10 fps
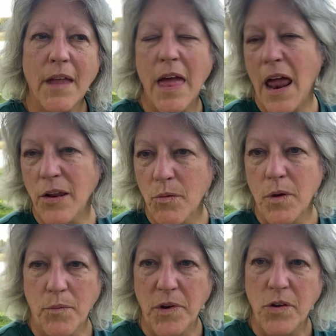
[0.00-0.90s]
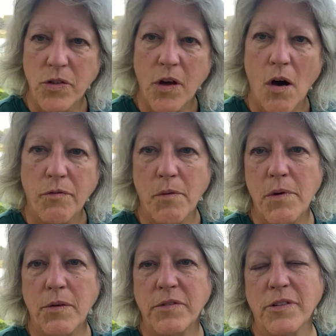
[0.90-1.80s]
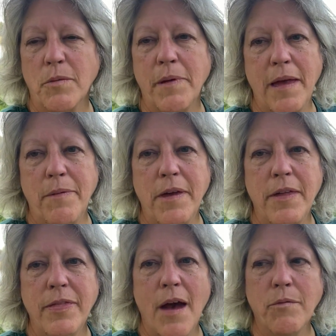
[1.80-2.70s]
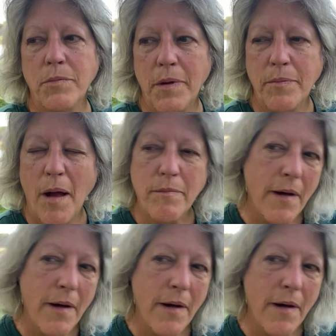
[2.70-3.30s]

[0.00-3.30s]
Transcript: and when we knew the goat from when it was a little baby, that wouldn't be a problem.